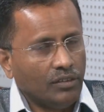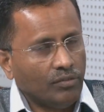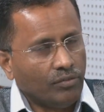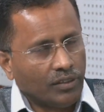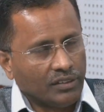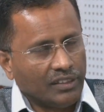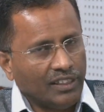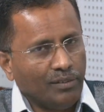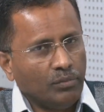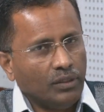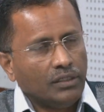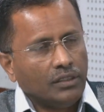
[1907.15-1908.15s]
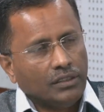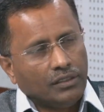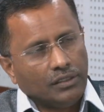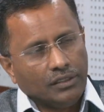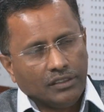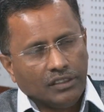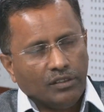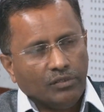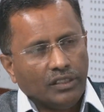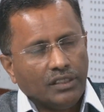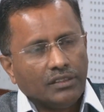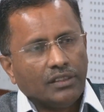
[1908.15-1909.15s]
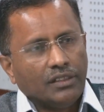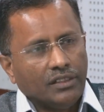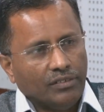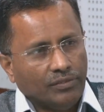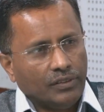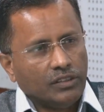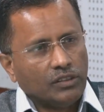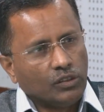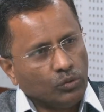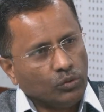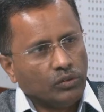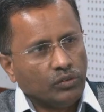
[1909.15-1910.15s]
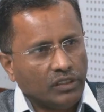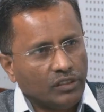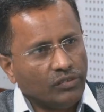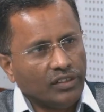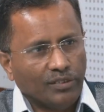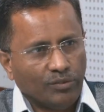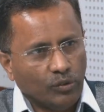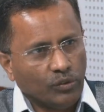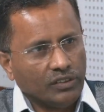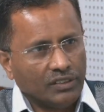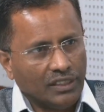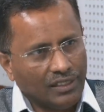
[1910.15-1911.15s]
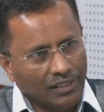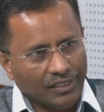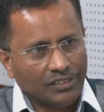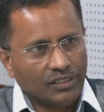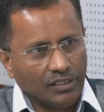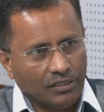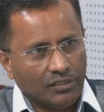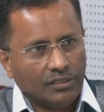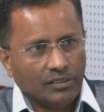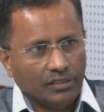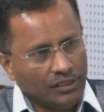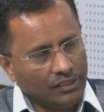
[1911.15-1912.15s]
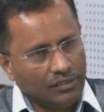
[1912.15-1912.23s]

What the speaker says: For them, the January 31st 2024 is the last date. Yes.